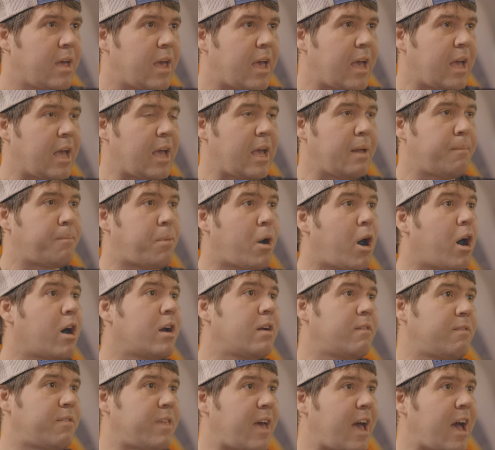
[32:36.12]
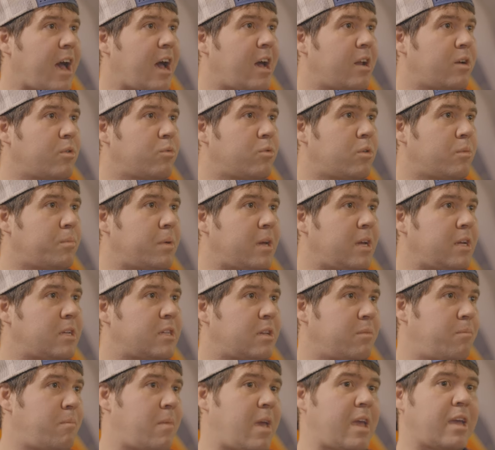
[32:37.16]
And, and part of that will be
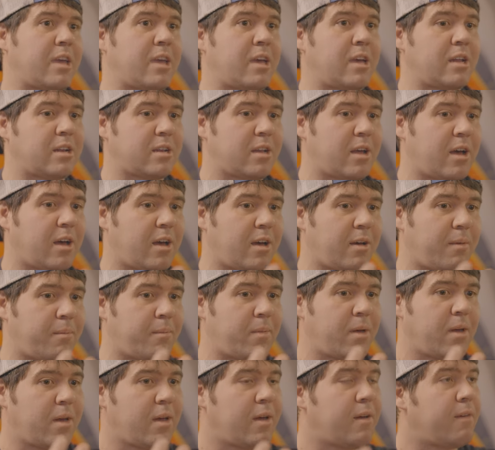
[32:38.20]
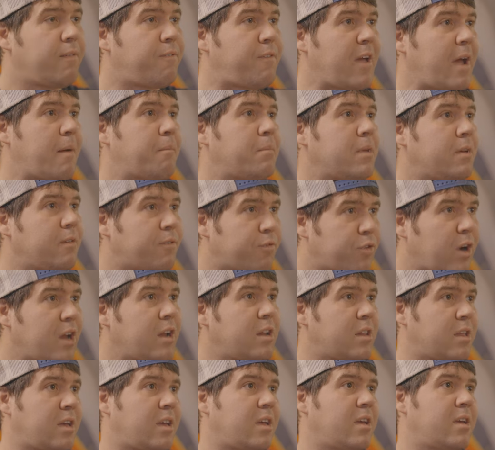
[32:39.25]
to make it um, family
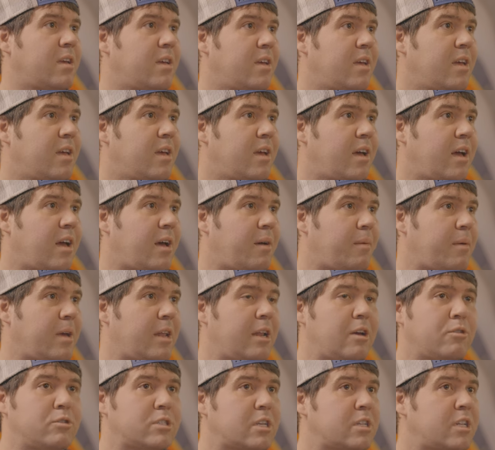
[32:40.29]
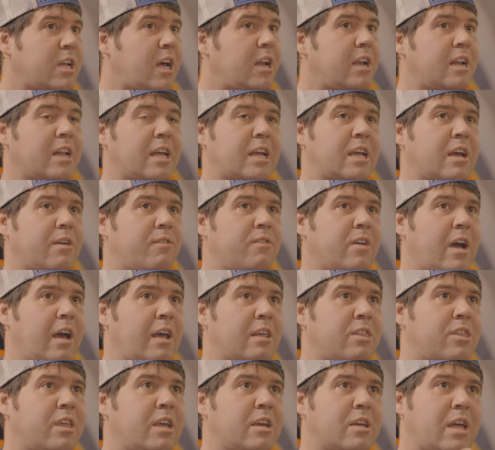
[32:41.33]
friendly. Um, and it was done in like, a,
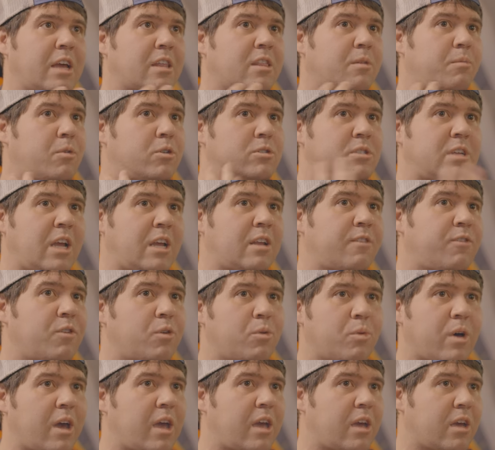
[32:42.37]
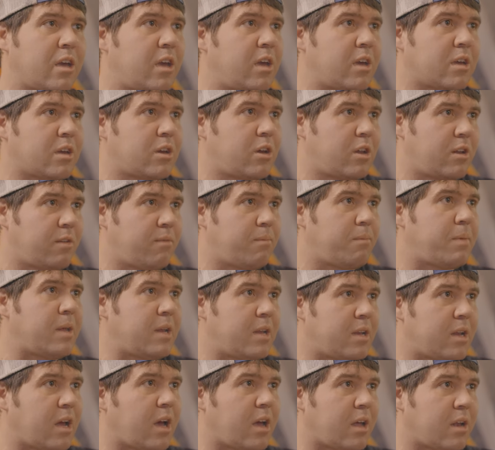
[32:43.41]
I think like the most tasteful way it could have
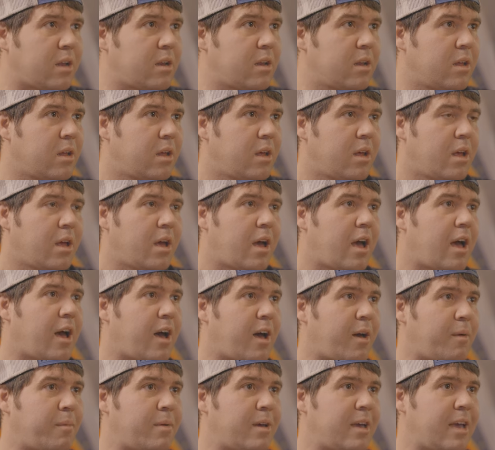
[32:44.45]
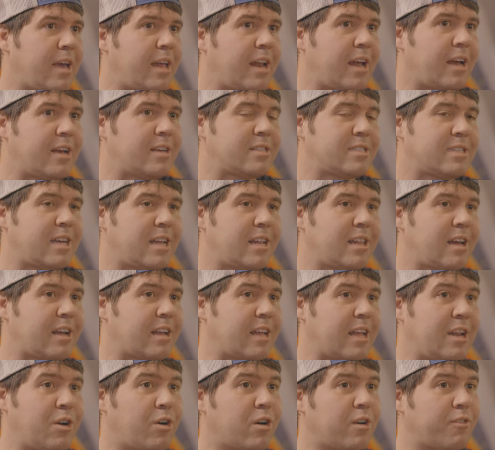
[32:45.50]
been done. Um, and I said
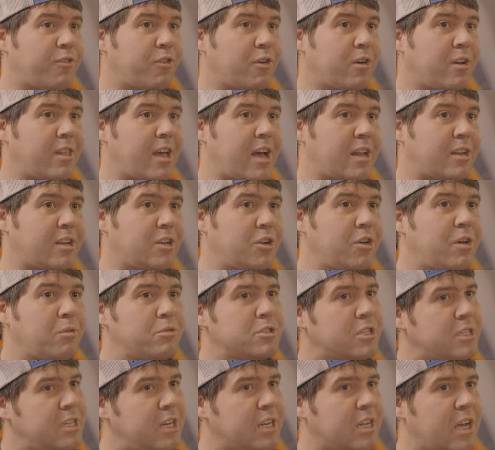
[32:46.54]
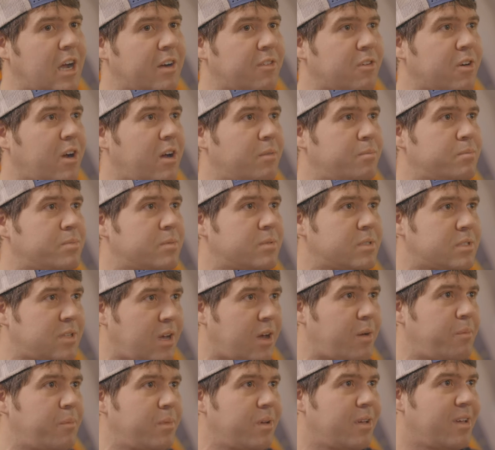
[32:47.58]
like, in order for that to do it, we'll just need to cover up
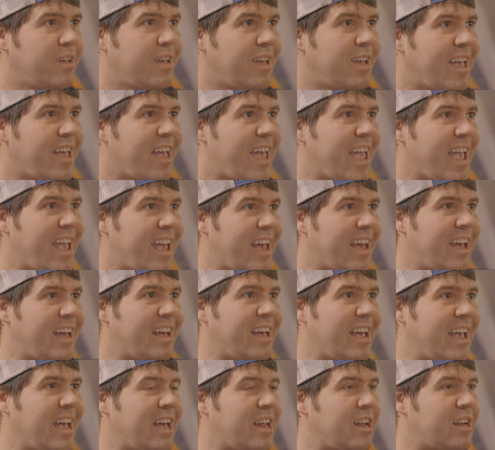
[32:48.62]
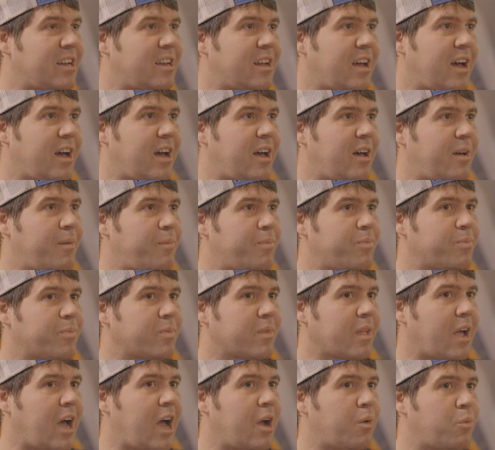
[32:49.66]
some. And, and um,
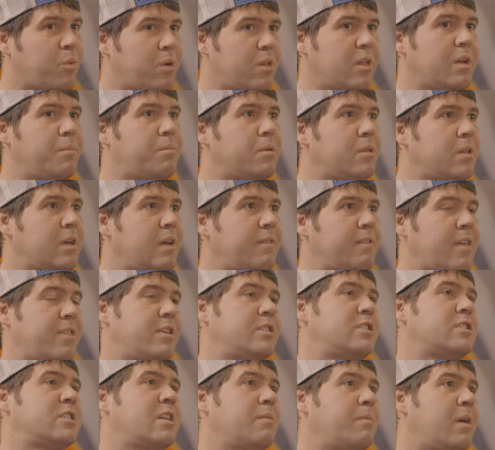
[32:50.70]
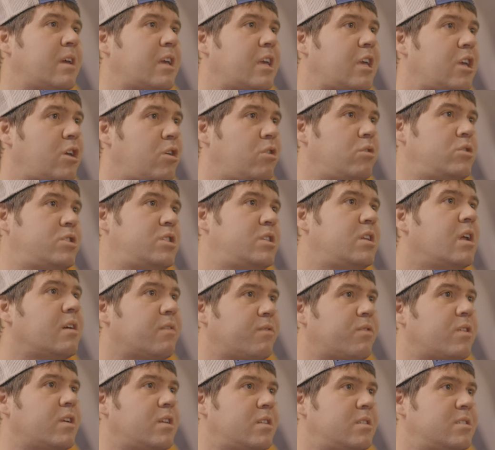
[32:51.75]
I really believe that this is going to make a huge
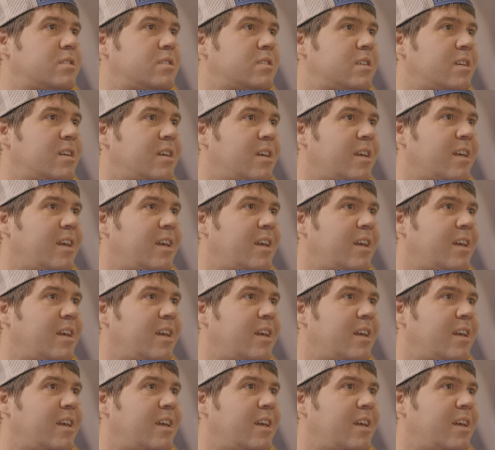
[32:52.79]
difference.